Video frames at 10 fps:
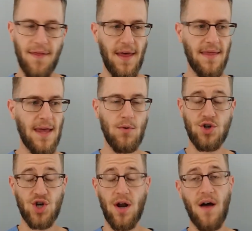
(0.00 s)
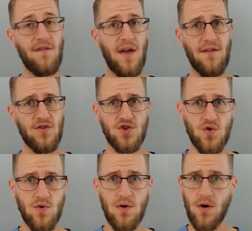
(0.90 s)
then they would shut off after
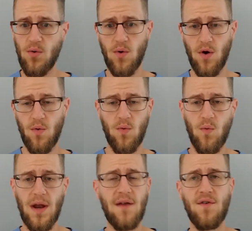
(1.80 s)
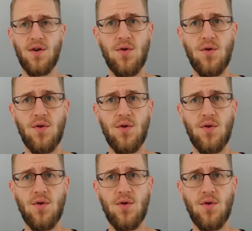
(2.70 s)
school or whenever